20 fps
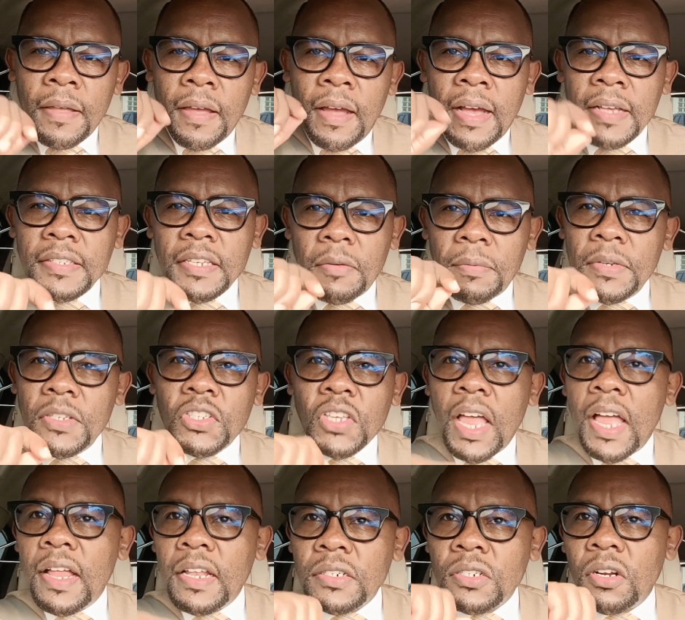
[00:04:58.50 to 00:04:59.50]
as a
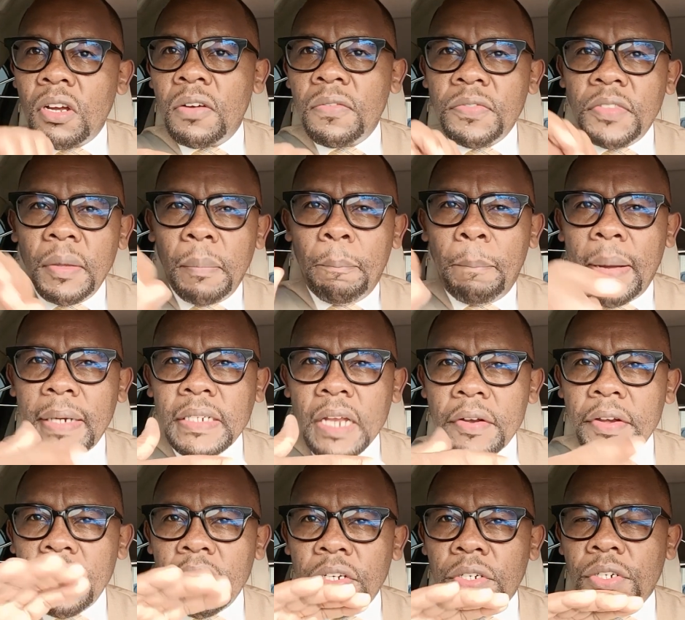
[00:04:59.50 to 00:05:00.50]
result of the
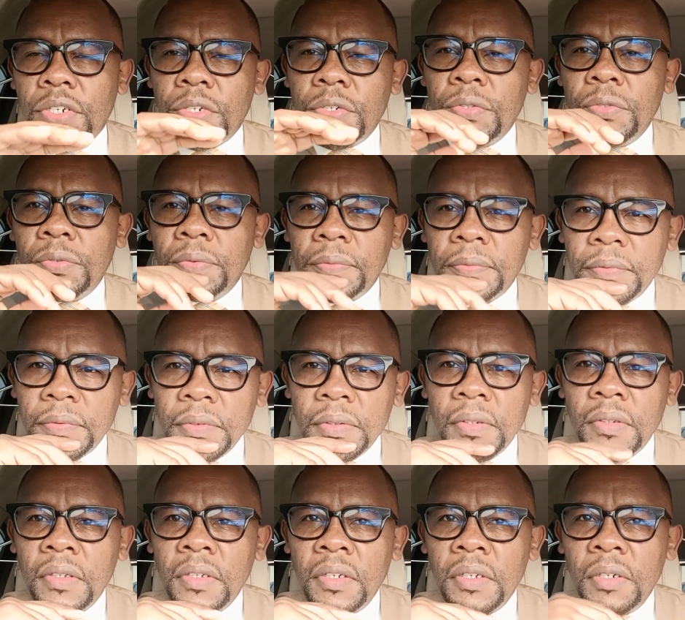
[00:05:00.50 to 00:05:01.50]
battering crew
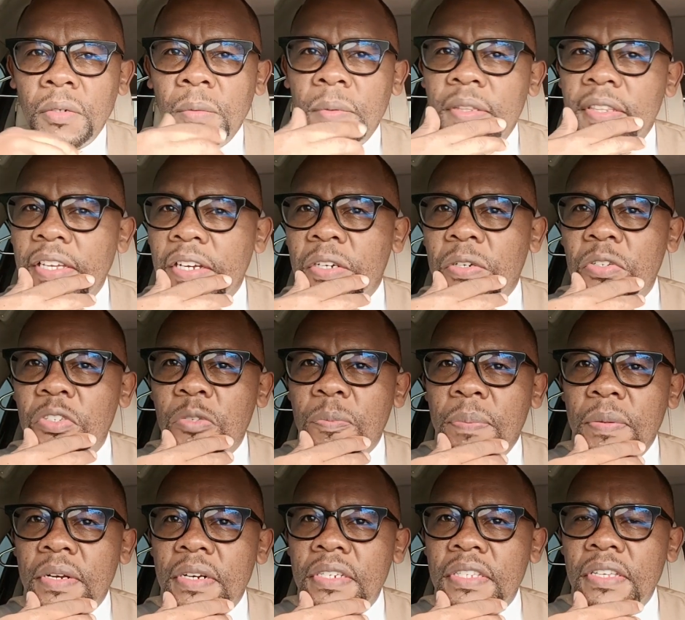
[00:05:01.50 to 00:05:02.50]
with their
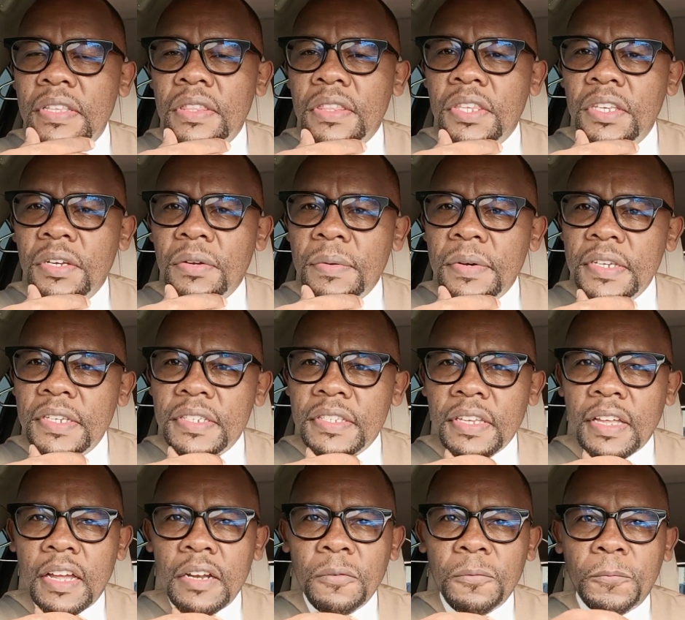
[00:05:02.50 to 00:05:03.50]
conspiracy
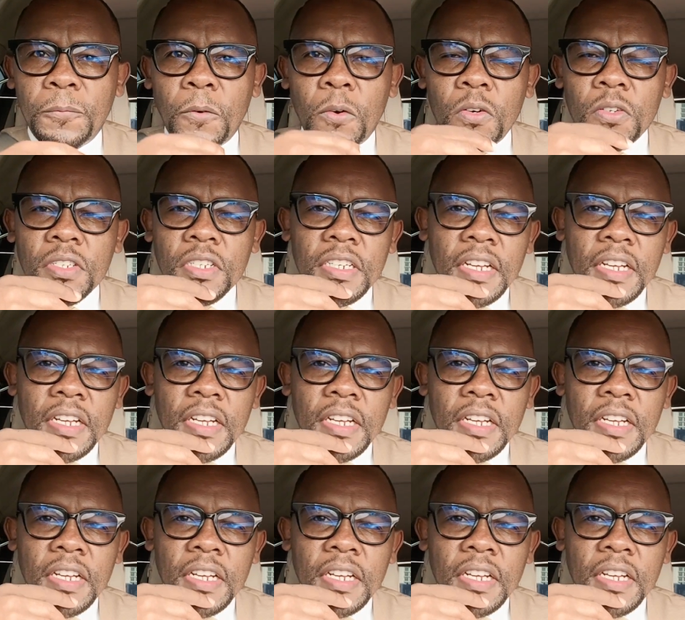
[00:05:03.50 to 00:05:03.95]
theories and false